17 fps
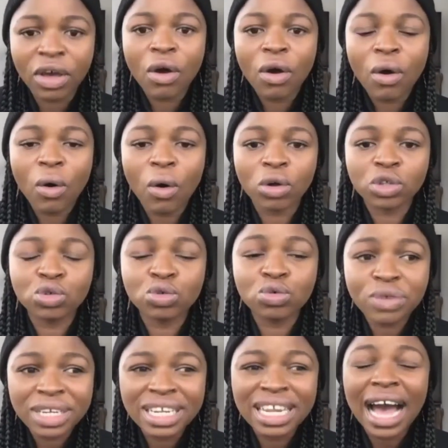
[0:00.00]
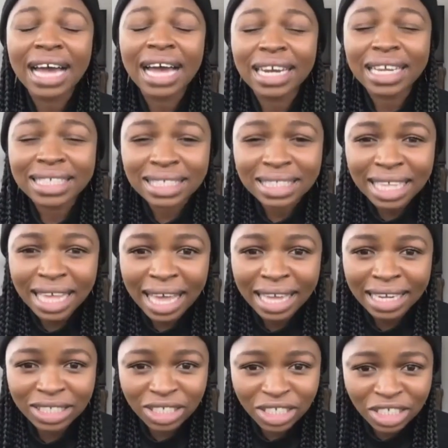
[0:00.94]
or to really
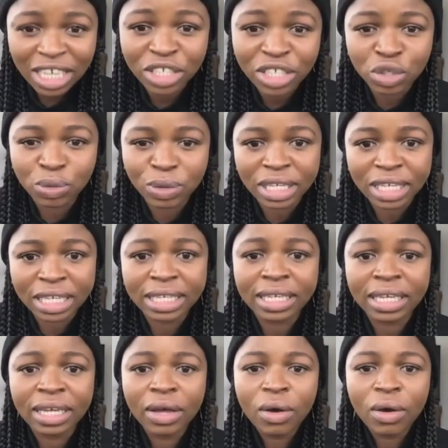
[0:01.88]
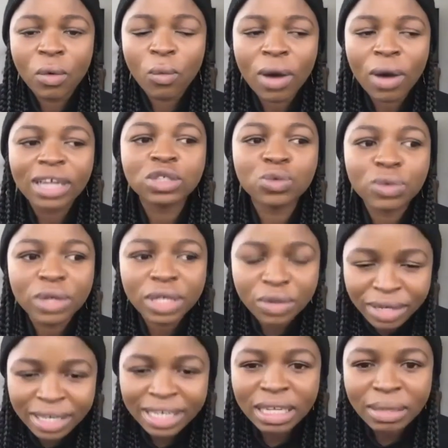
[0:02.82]
understand genuinely what we
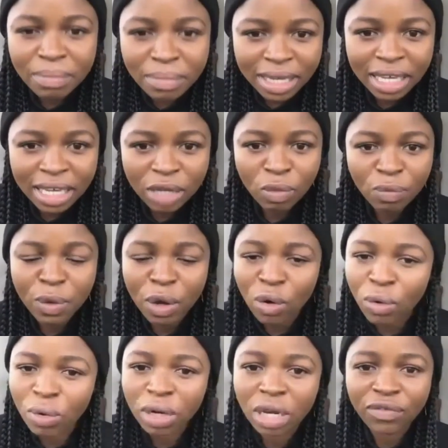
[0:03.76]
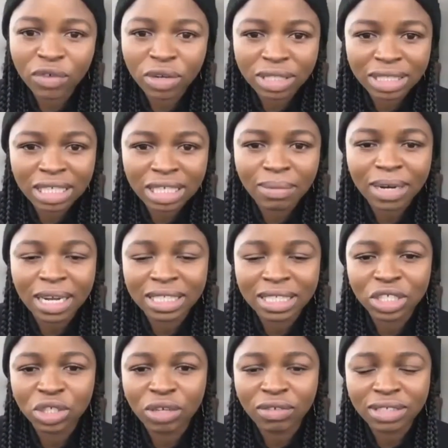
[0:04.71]
really mean when we are calling for
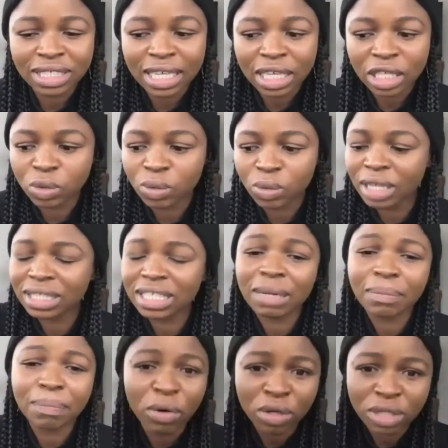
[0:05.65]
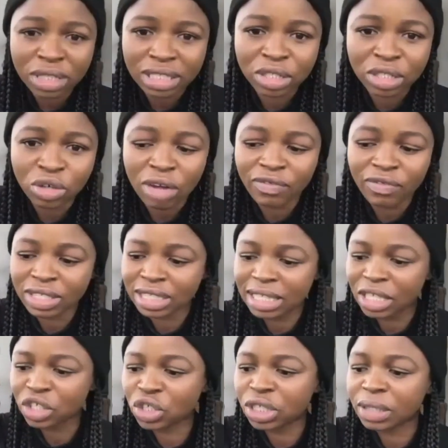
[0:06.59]
decriminalization of sex work. It's an important
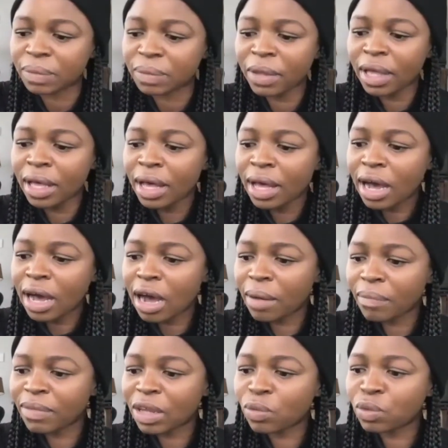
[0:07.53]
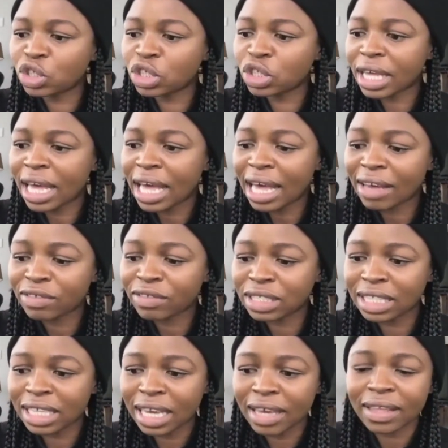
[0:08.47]
conversation that we should have
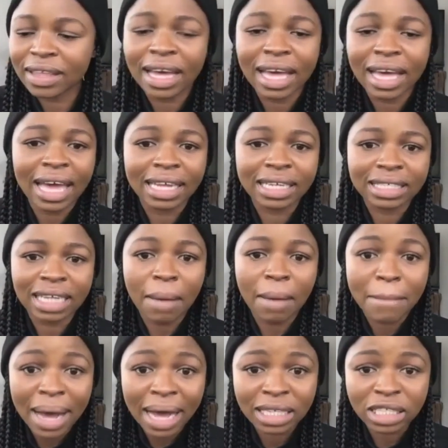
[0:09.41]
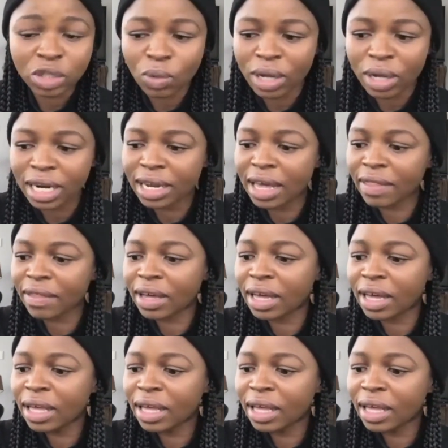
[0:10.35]
together and amongst one another.